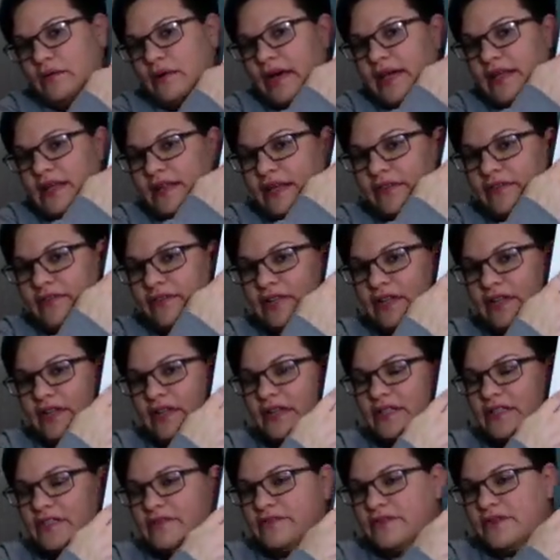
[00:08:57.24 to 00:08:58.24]
I think for the
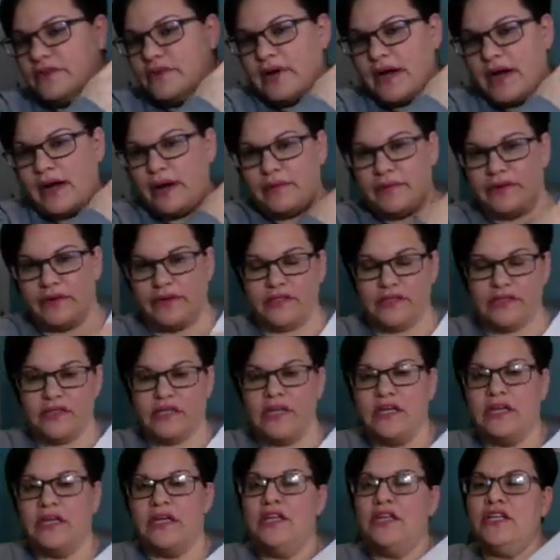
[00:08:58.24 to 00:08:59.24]
next few hours,
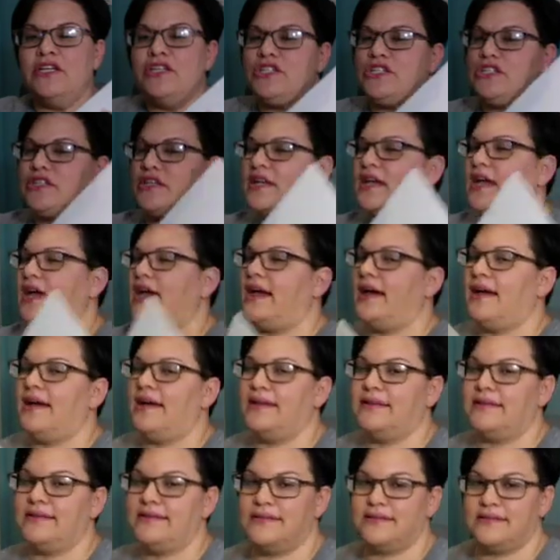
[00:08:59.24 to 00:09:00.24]
she
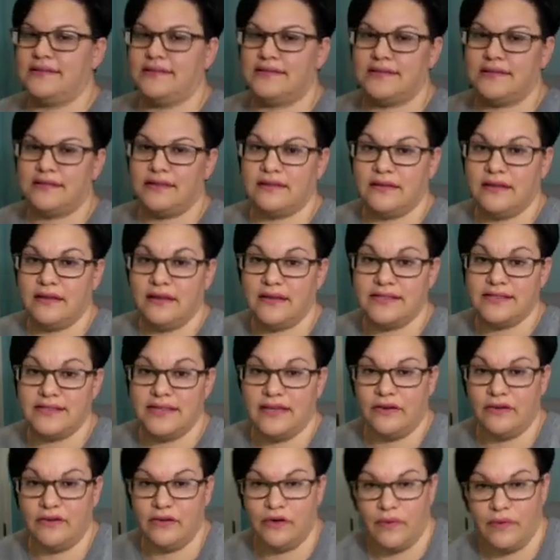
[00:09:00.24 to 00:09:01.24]
has a
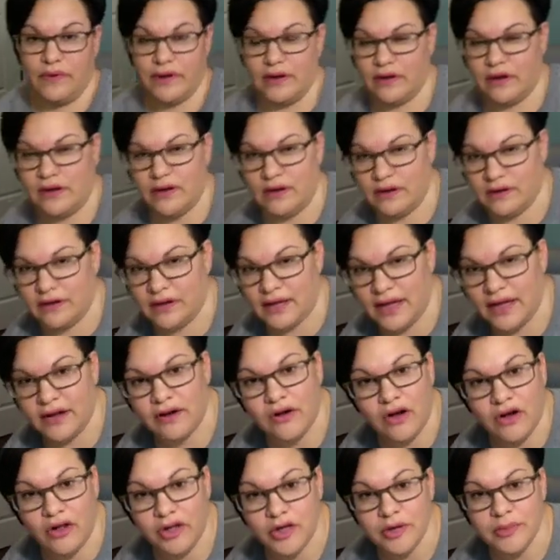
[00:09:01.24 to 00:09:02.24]
sale going on, and
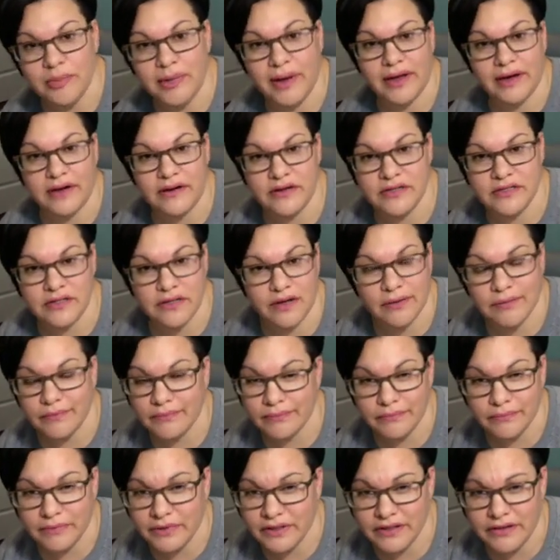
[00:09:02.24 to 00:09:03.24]
all her patterns are
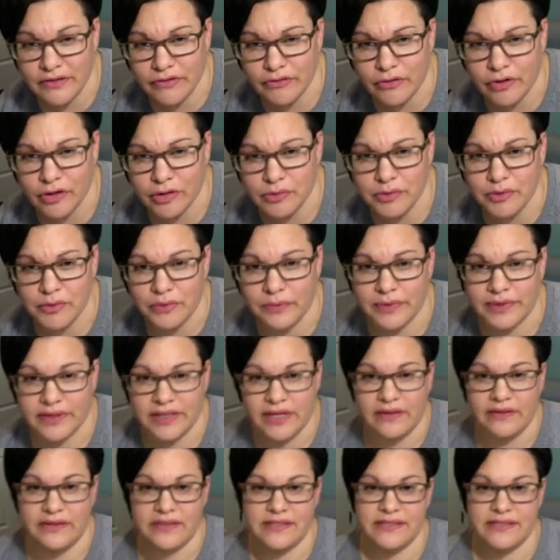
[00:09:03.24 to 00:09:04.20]
really affordable without the